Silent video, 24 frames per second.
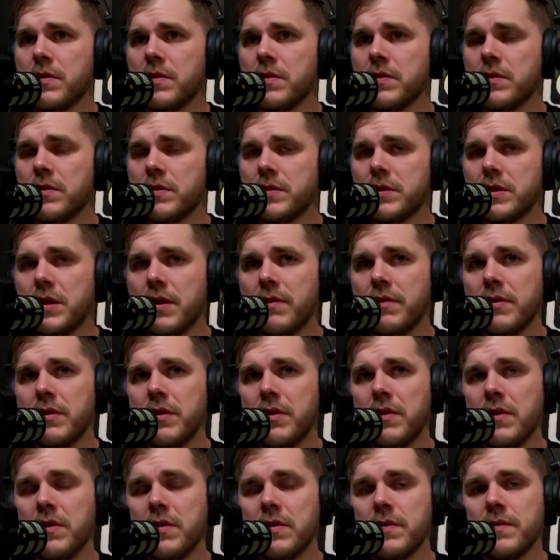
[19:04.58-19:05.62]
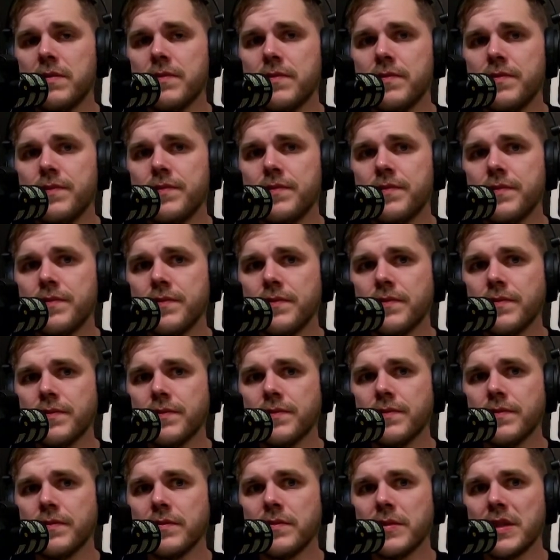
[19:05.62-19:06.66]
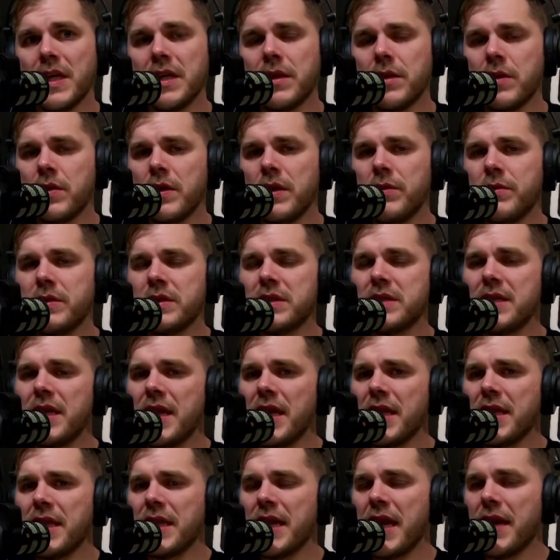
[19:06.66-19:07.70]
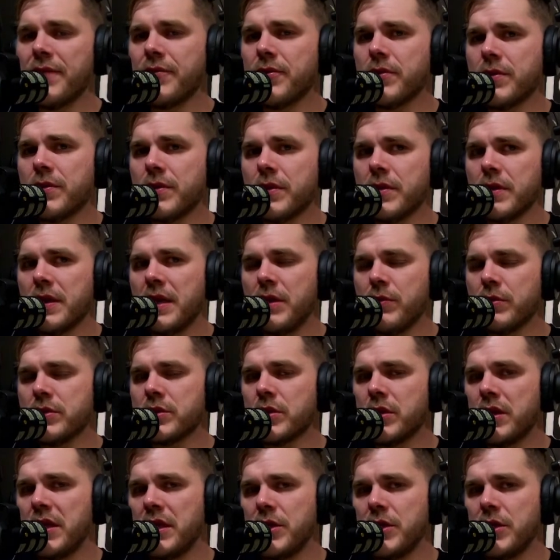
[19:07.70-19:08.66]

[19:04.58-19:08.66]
70. I don't know. He was saying that after he was injured